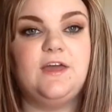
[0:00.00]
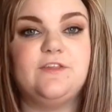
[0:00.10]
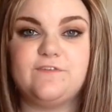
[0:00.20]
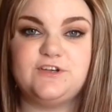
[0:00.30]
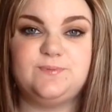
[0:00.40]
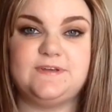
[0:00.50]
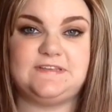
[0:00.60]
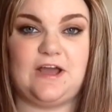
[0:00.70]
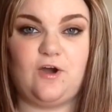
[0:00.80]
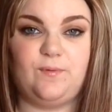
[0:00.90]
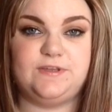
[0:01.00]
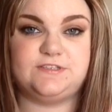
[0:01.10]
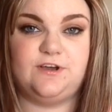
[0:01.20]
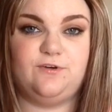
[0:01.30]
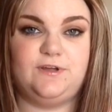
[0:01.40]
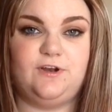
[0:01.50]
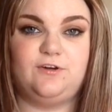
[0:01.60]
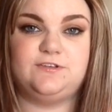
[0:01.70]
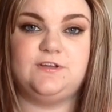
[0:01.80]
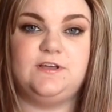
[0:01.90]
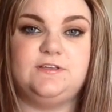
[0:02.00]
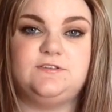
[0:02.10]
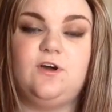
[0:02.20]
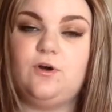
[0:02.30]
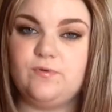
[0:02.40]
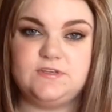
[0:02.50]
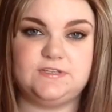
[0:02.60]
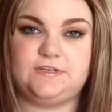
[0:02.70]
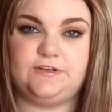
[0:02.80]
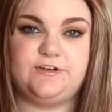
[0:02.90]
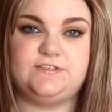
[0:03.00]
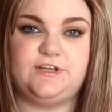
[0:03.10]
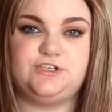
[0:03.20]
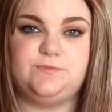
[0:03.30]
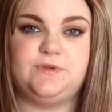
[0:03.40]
The first place I always go in Ulta is always the clearance section,